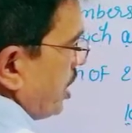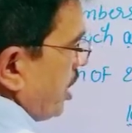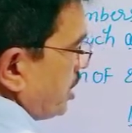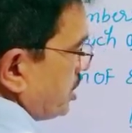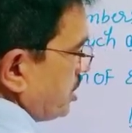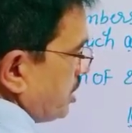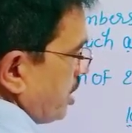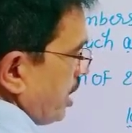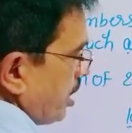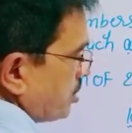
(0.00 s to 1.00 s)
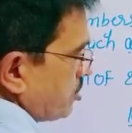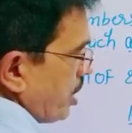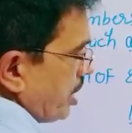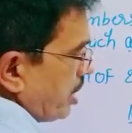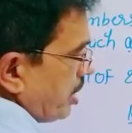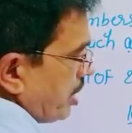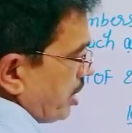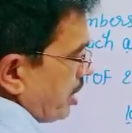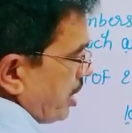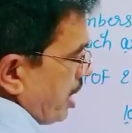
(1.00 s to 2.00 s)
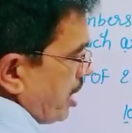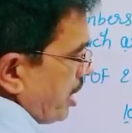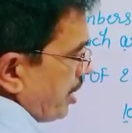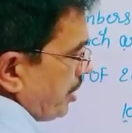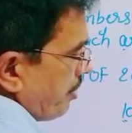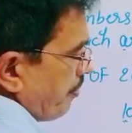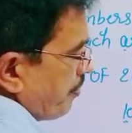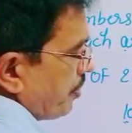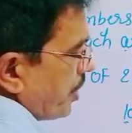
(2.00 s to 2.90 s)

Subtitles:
Hence, dear student, 10n